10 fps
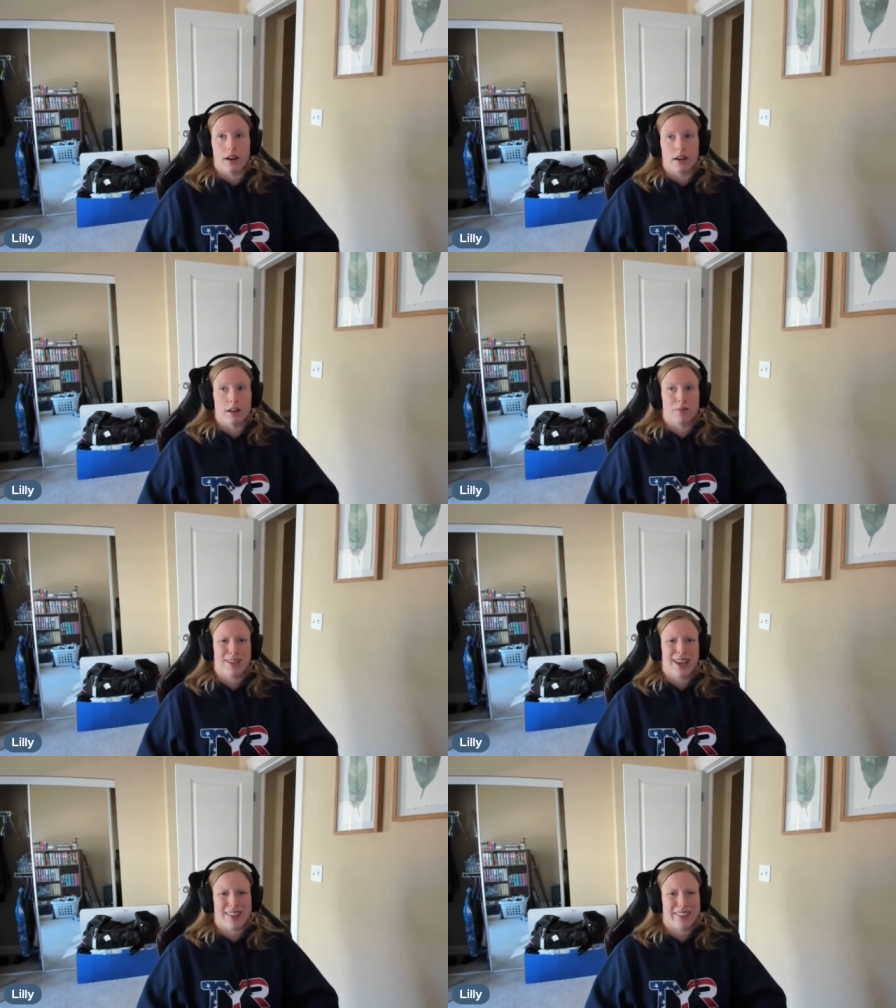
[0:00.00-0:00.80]
um,
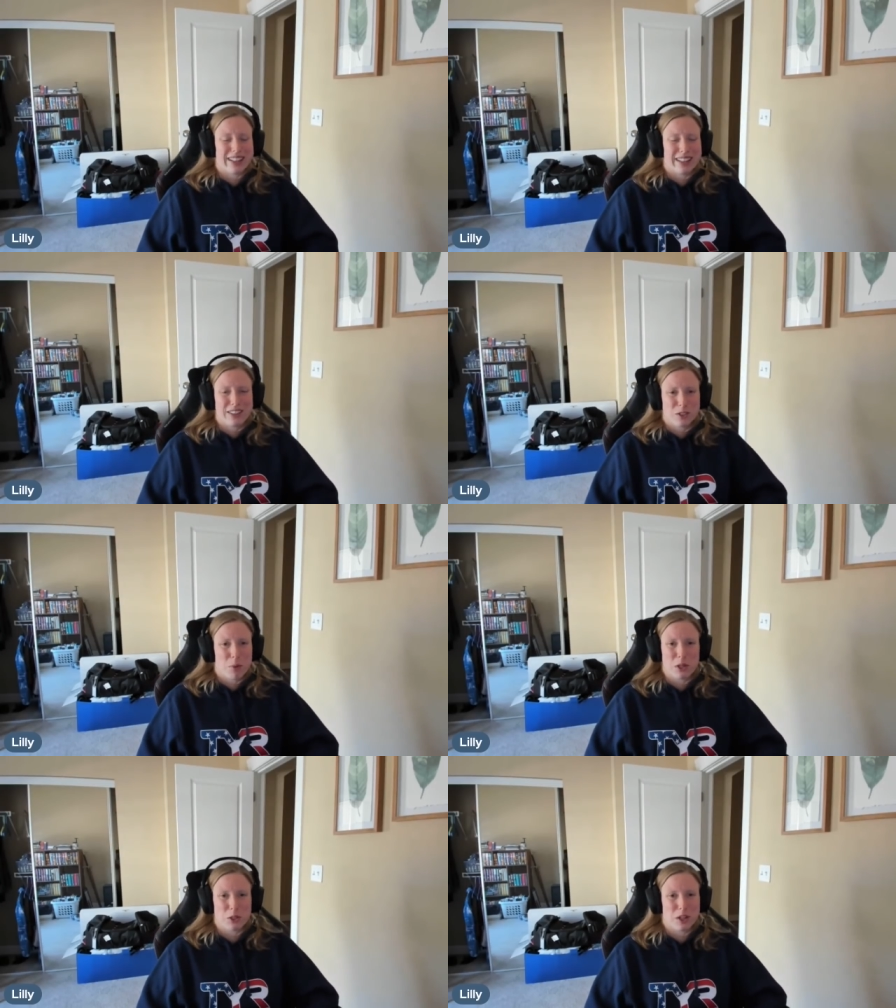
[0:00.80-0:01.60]
yeah, like there's
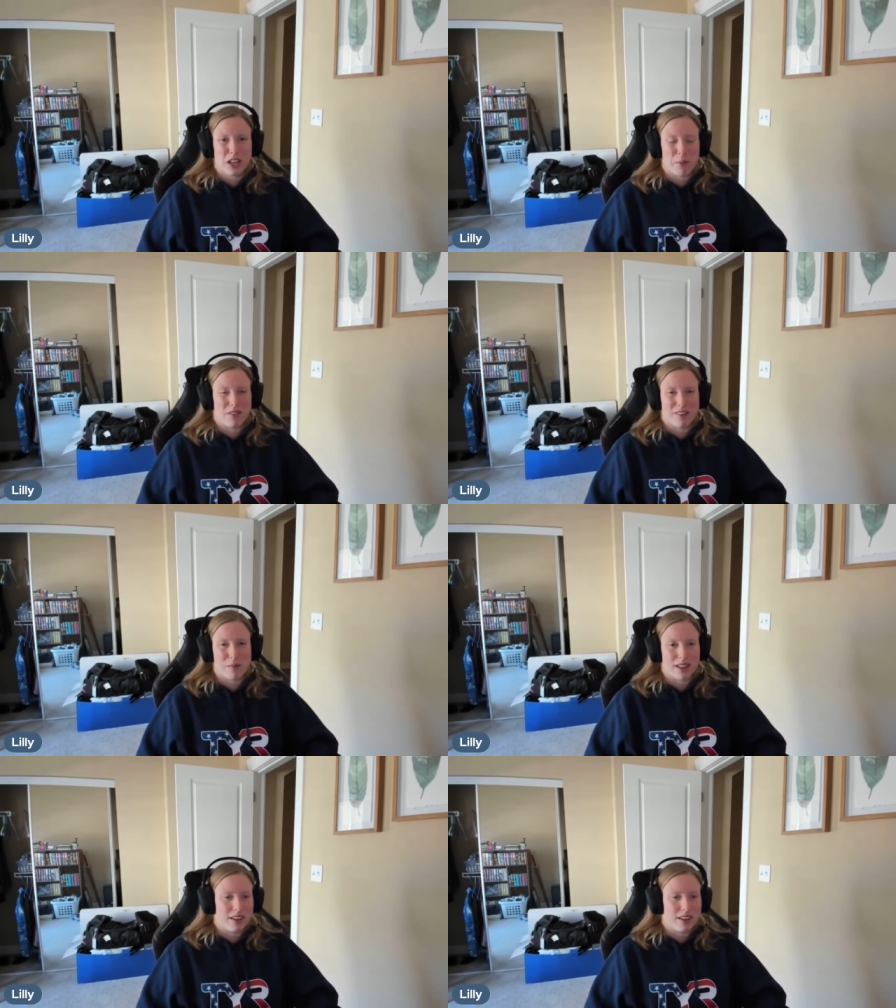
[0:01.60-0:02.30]
so much good coming from it.